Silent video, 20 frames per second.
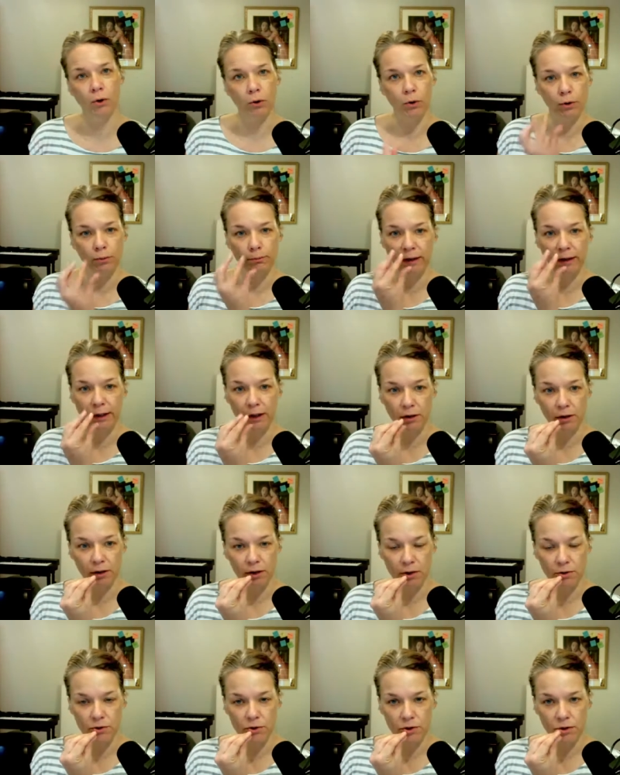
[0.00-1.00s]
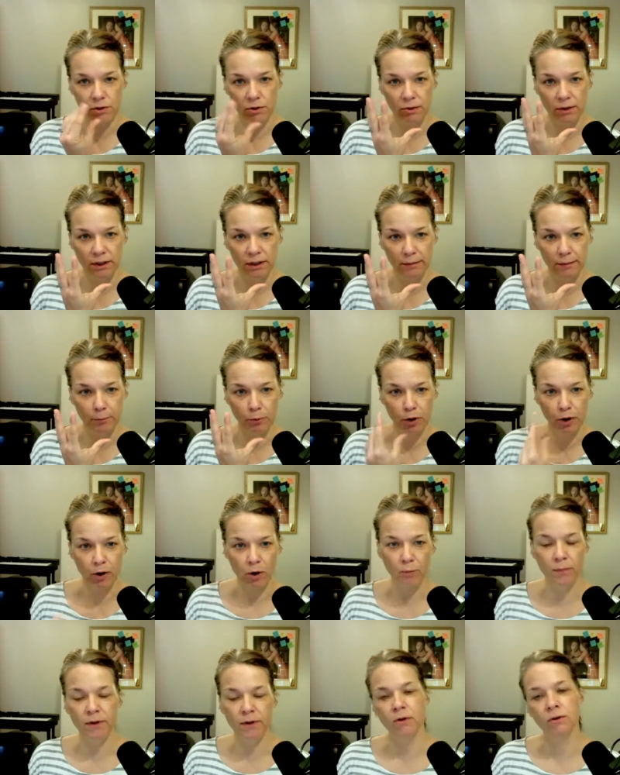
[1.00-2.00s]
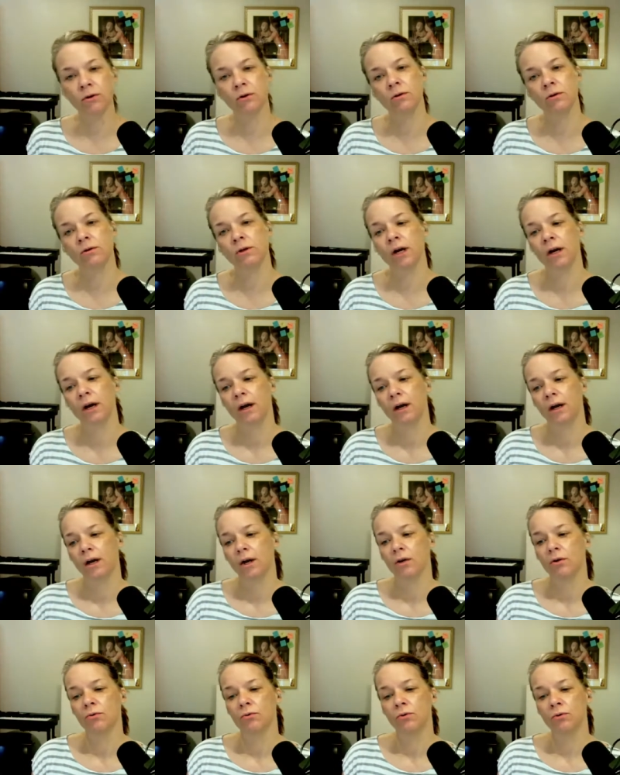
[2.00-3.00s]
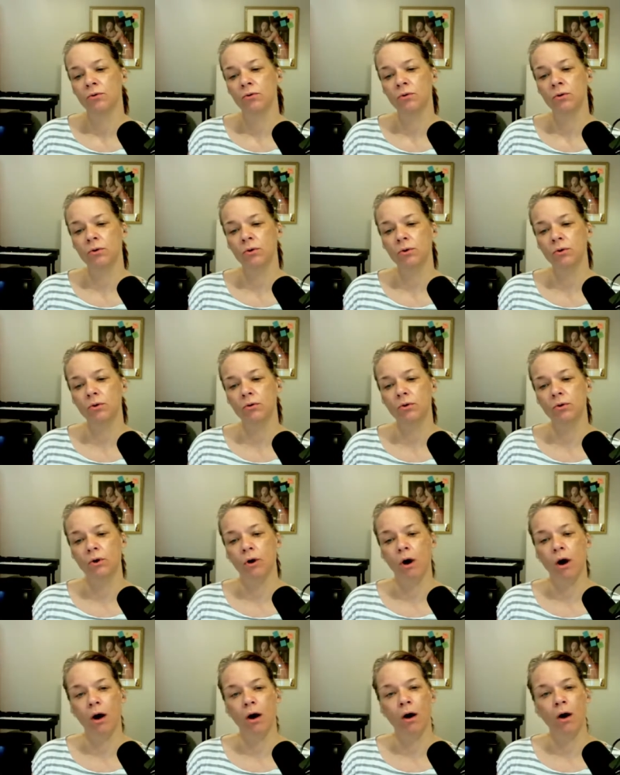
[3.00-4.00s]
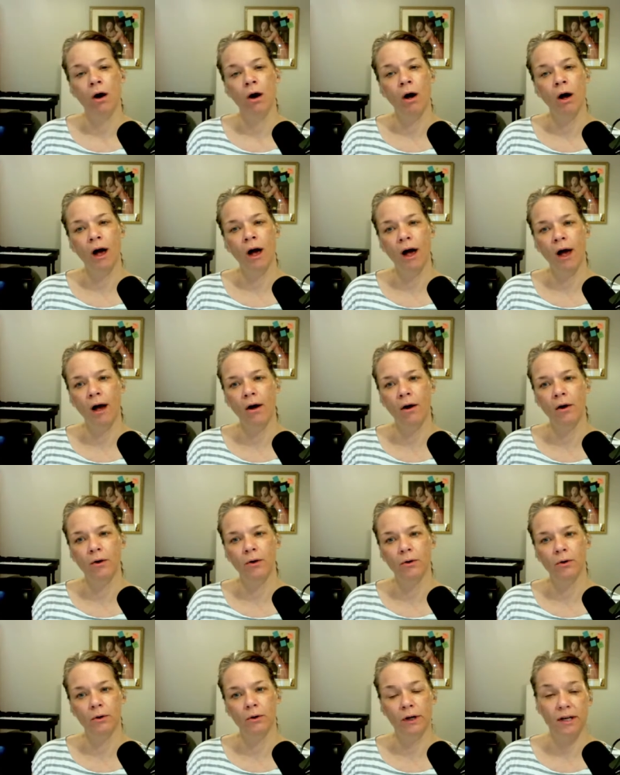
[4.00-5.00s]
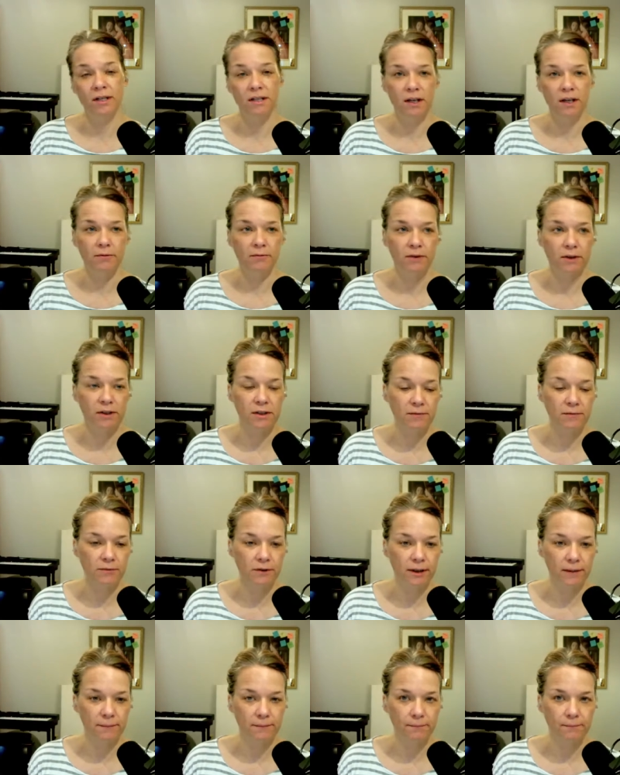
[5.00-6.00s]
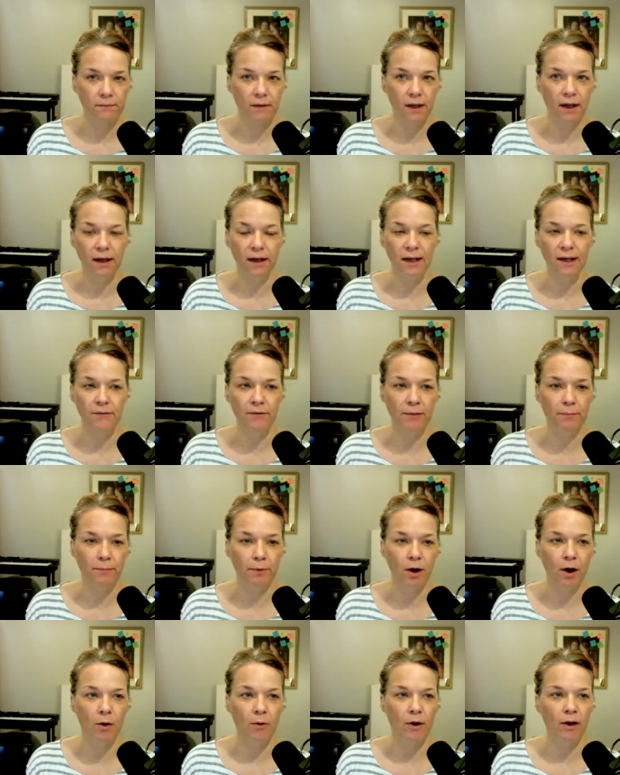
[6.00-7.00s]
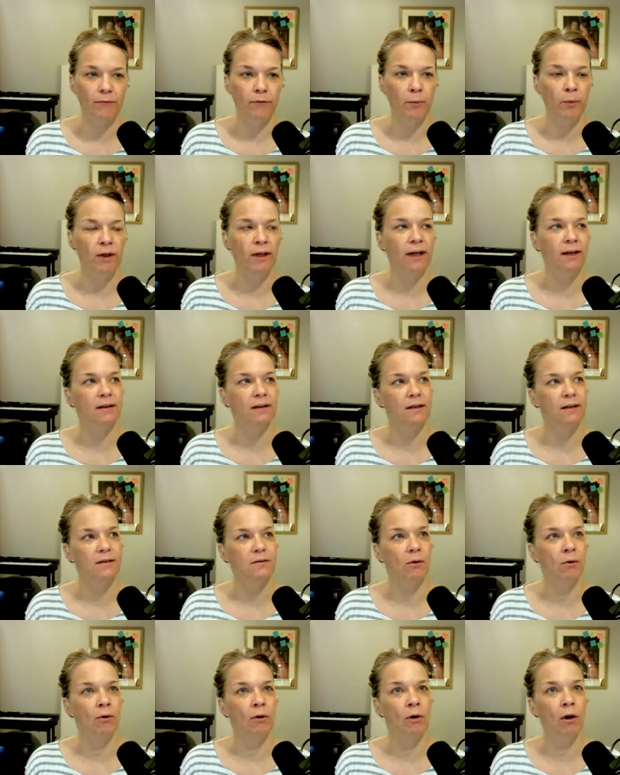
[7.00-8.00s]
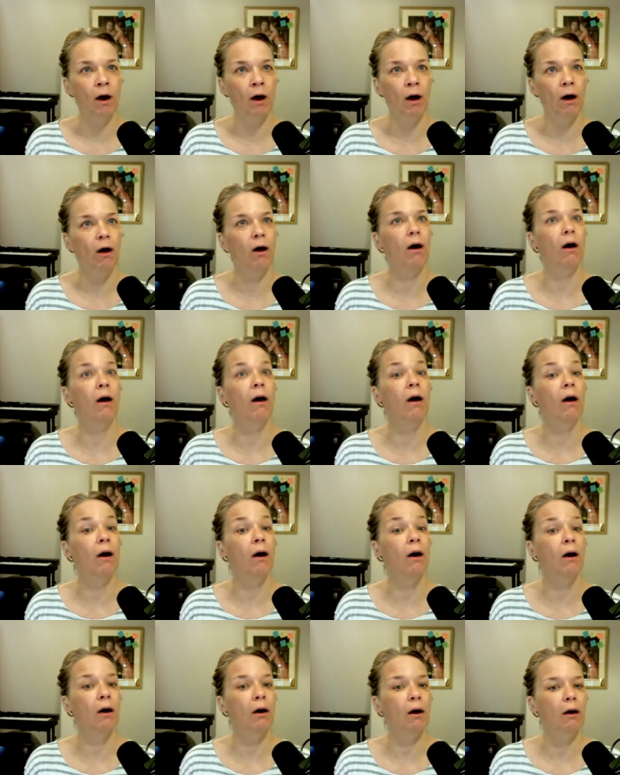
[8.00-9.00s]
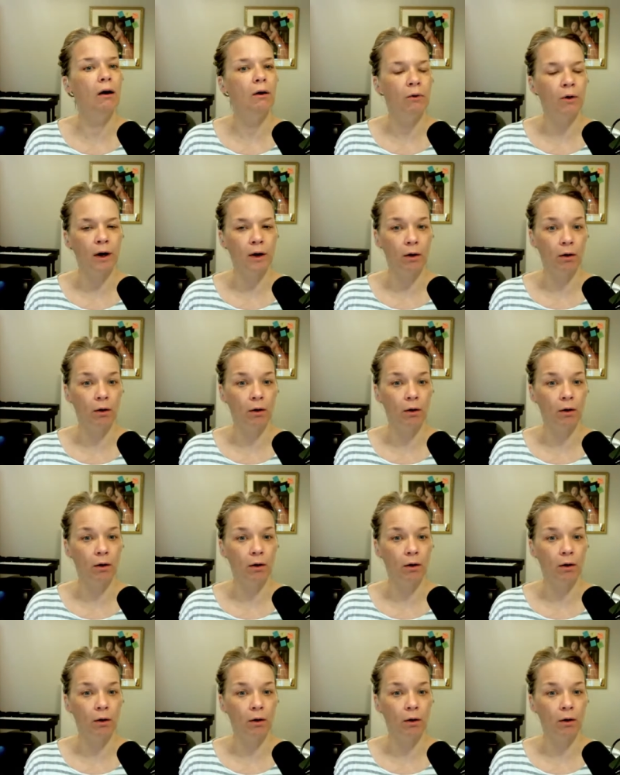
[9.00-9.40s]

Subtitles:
Make a closed ooh and then a more open ooh. Ooh, oh, because they feel different. If it broke, if it went like this, or